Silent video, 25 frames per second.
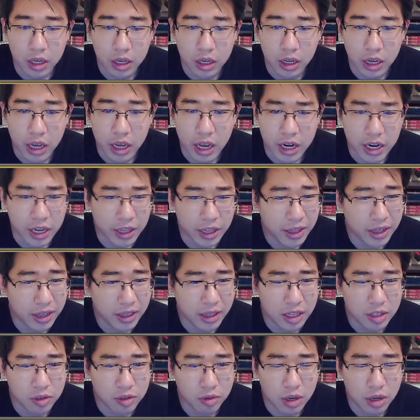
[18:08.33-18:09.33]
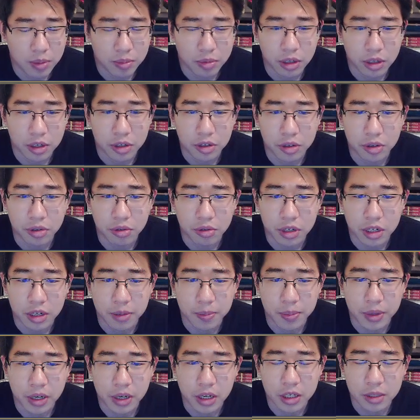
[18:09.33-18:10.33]
And I think that's what I'm trying to do here
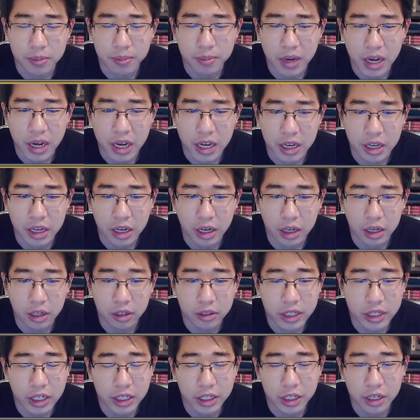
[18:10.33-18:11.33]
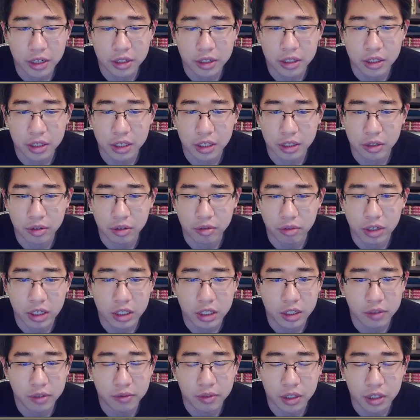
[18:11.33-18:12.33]
because my All Ninetales is
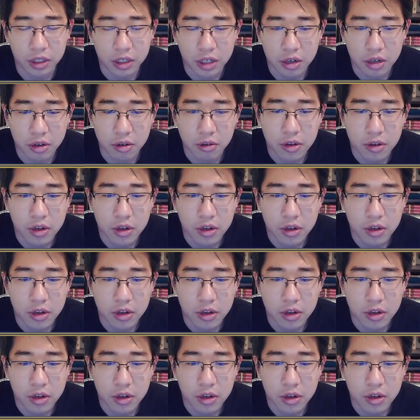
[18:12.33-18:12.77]
relatively low